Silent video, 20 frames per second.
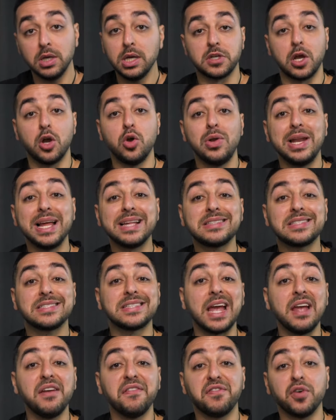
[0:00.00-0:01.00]
So let's
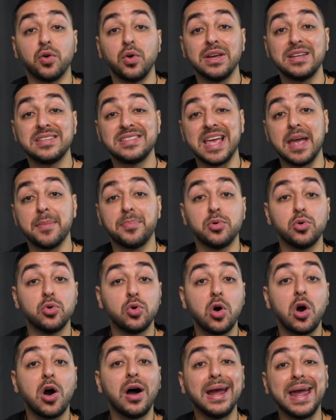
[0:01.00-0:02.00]
say, for
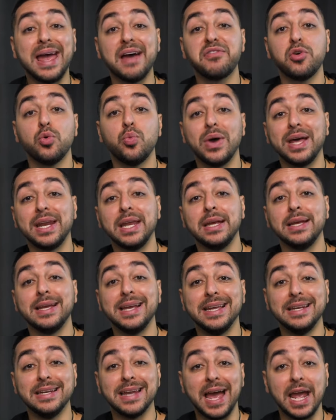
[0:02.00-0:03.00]
example, I have a wedding
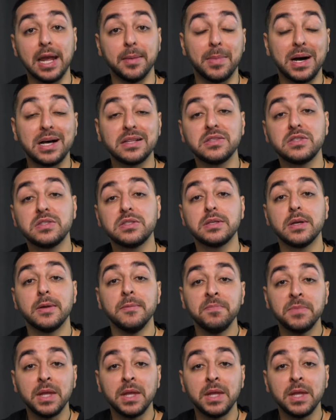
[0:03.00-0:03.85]
in eight months